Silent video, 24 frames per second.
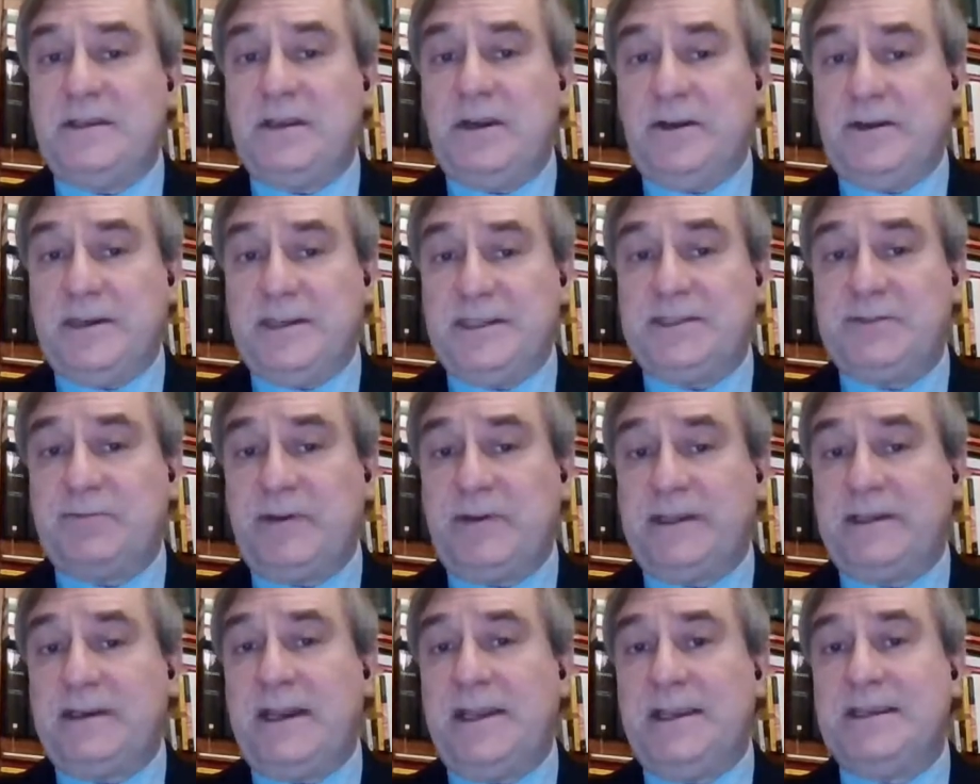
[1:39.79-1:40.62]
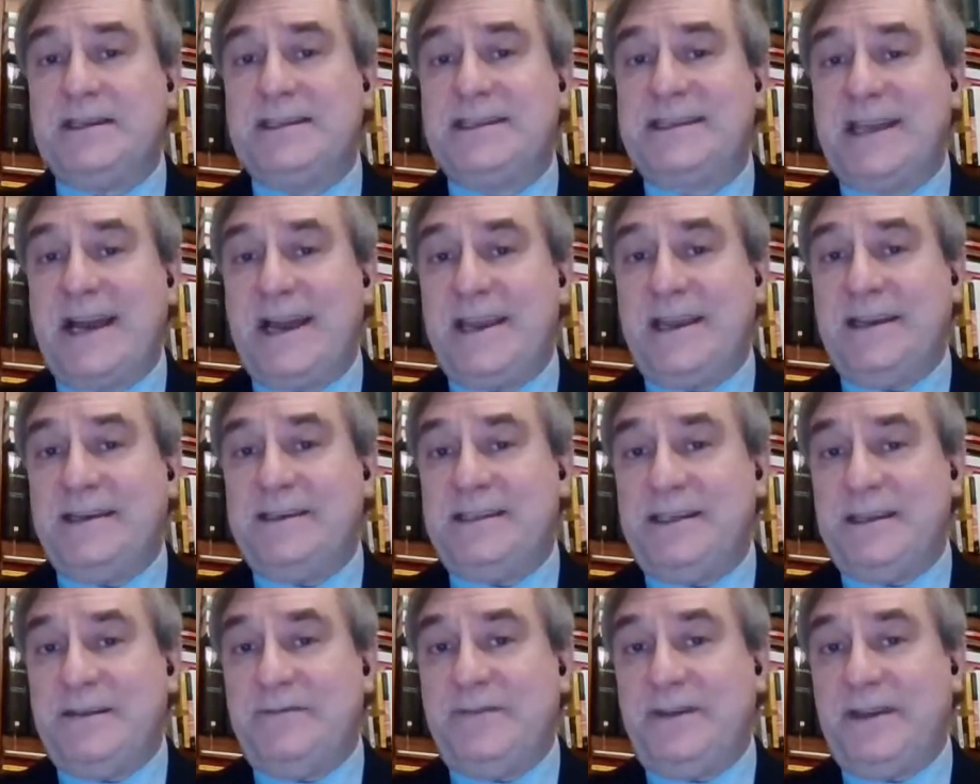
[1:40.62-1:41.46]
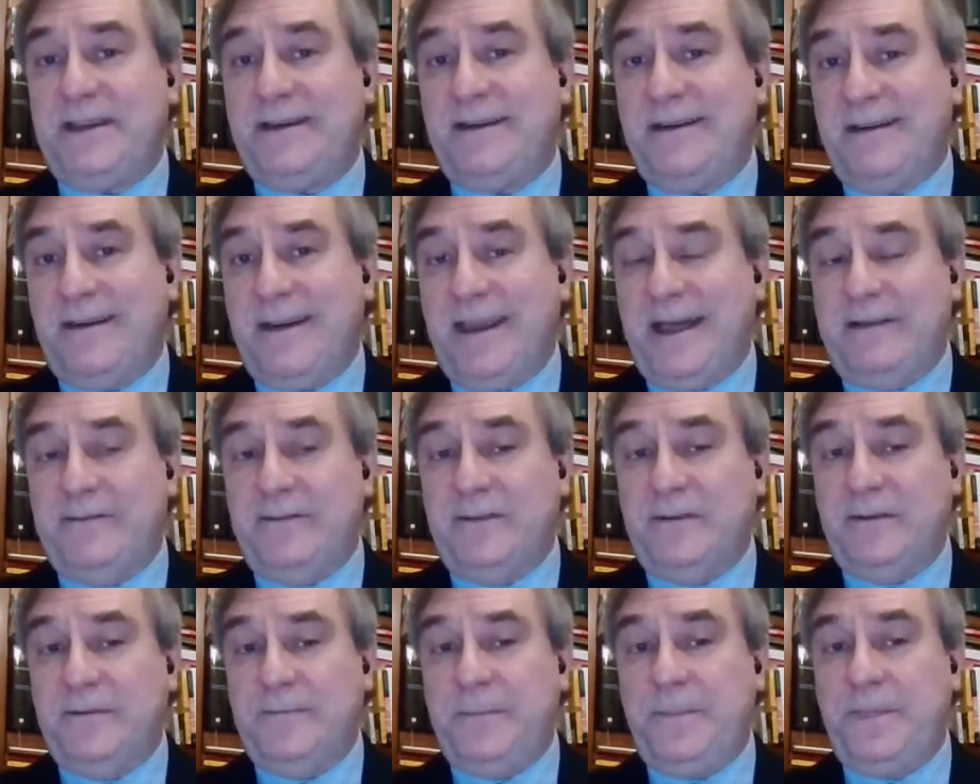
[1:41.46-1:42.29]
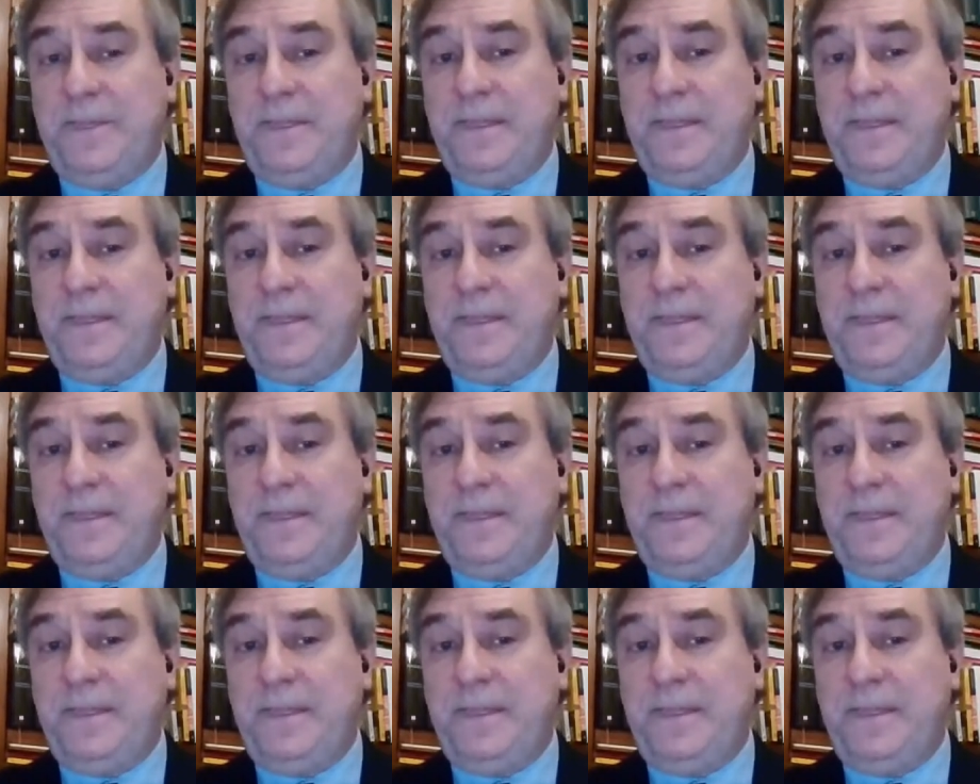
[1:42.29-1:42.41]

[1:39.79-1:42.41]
on a strictly scientific level.